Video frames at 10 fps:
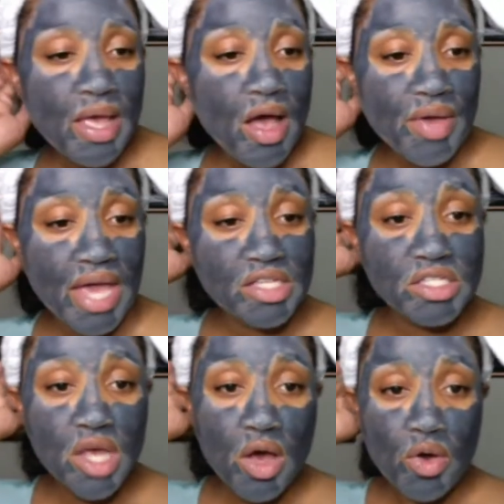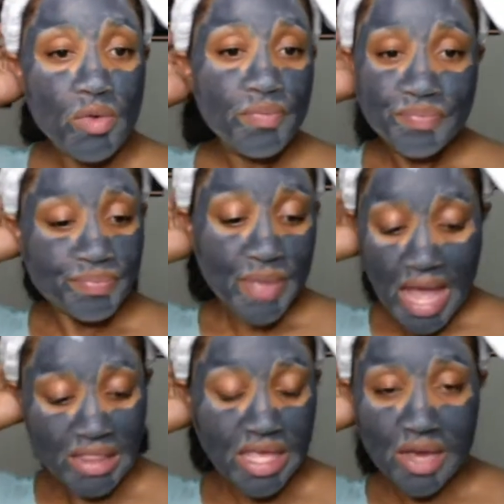Okay, so
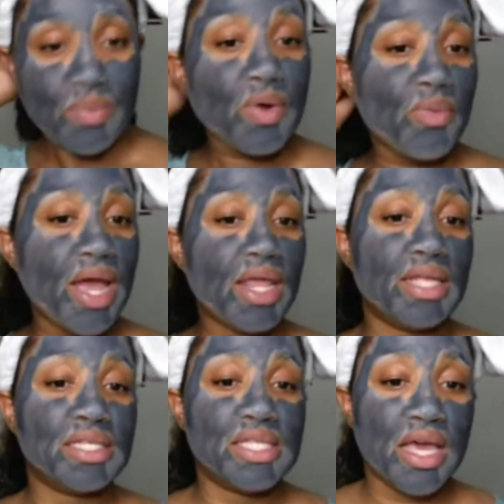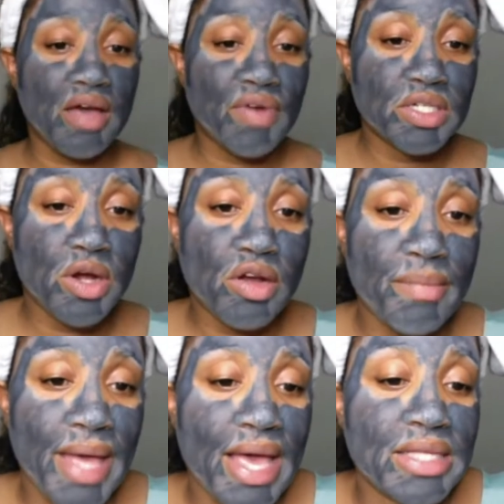I think we're ready to take off our charcoal
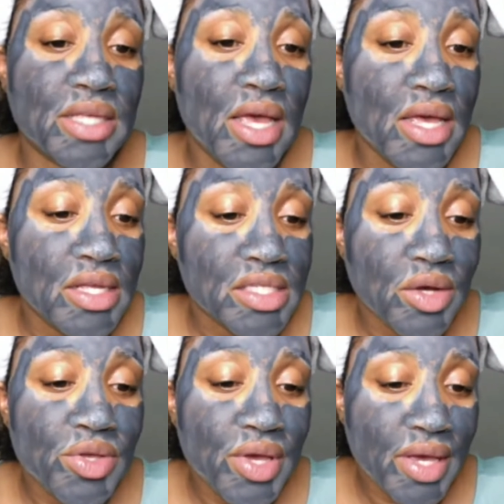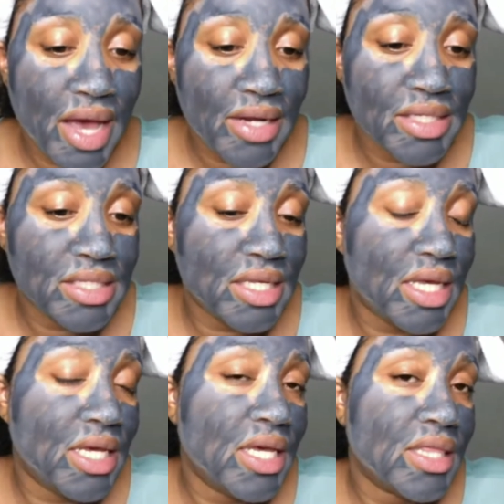mask. So you can kind of
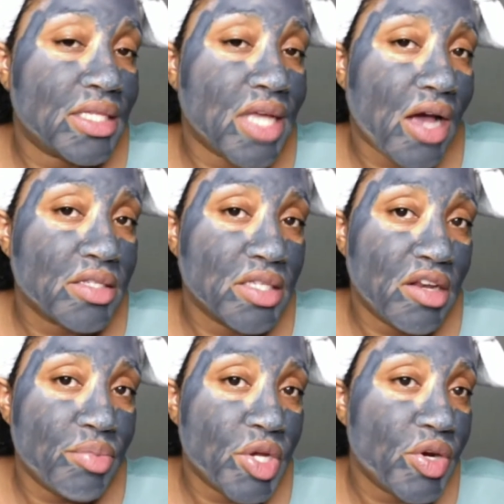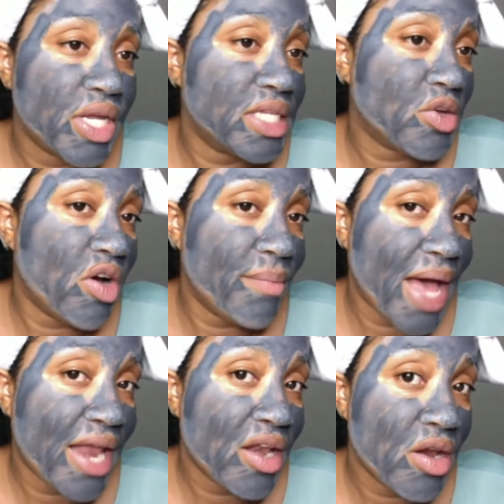see the toxins and impurities on
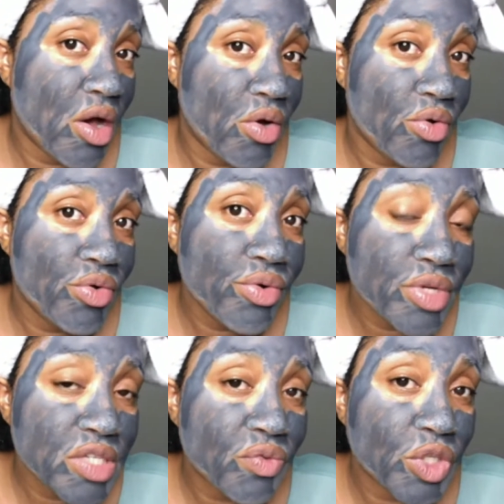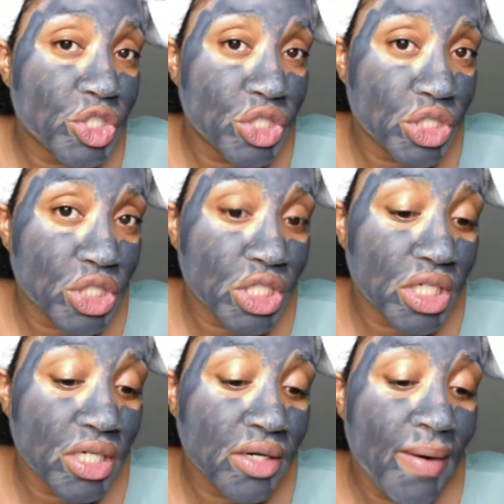my nose for
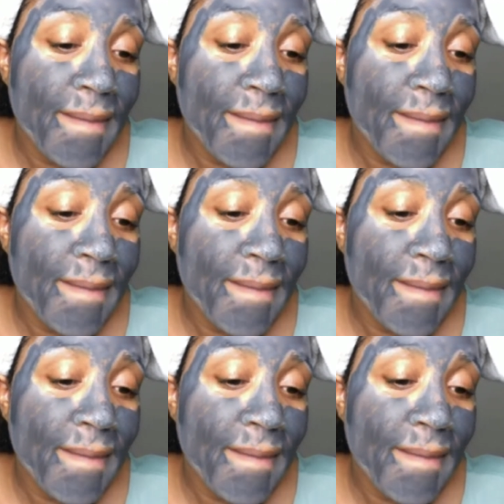sure.